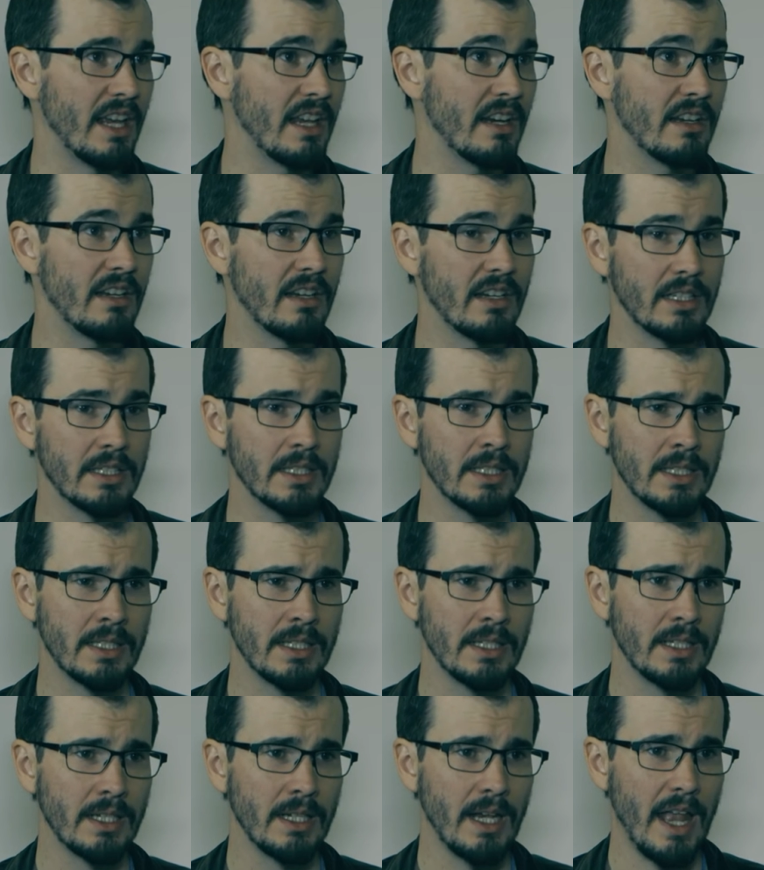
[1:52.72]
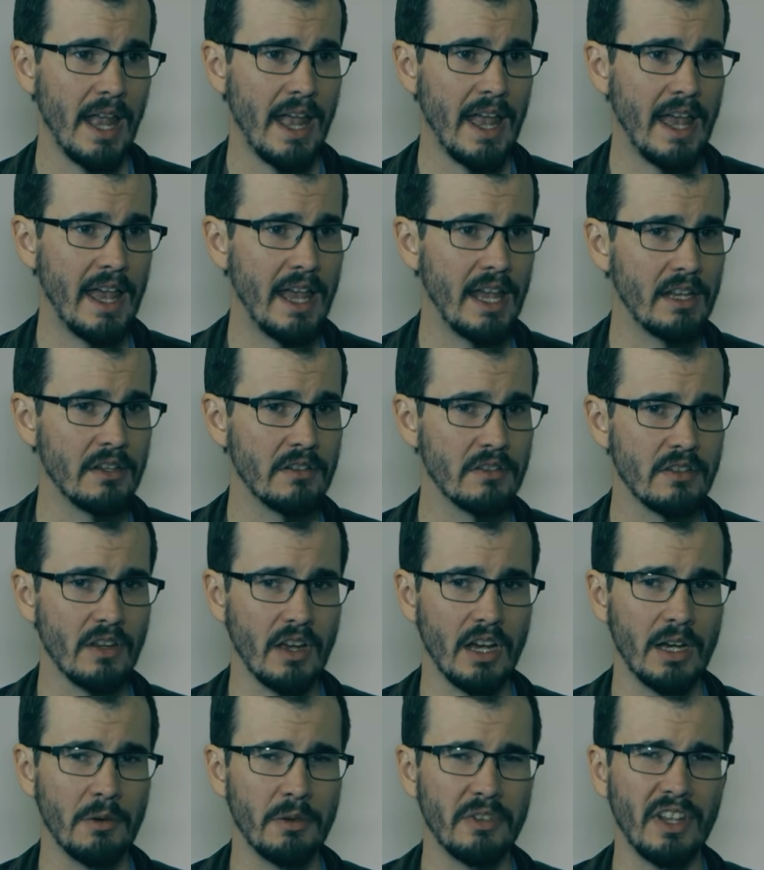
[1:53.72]
editor, and
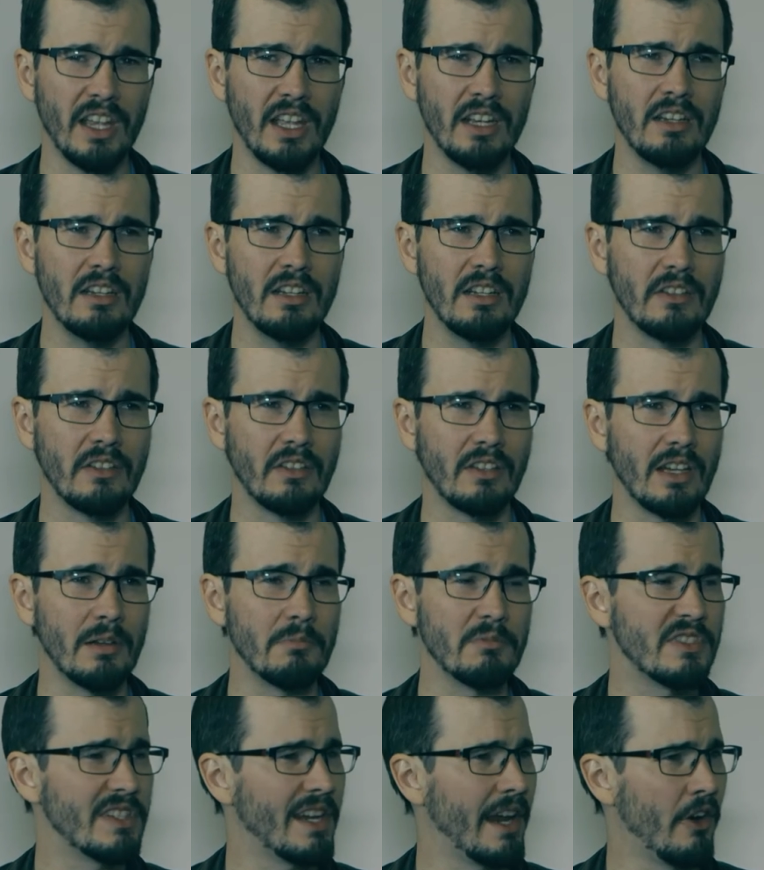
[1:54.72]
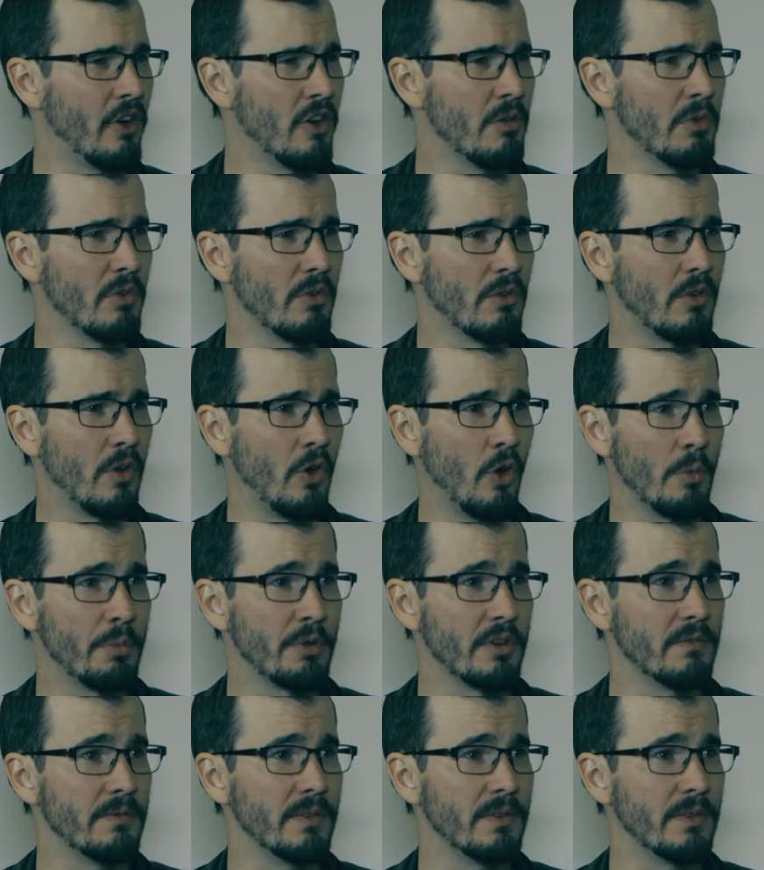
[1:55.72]
I was editing some terrible corporate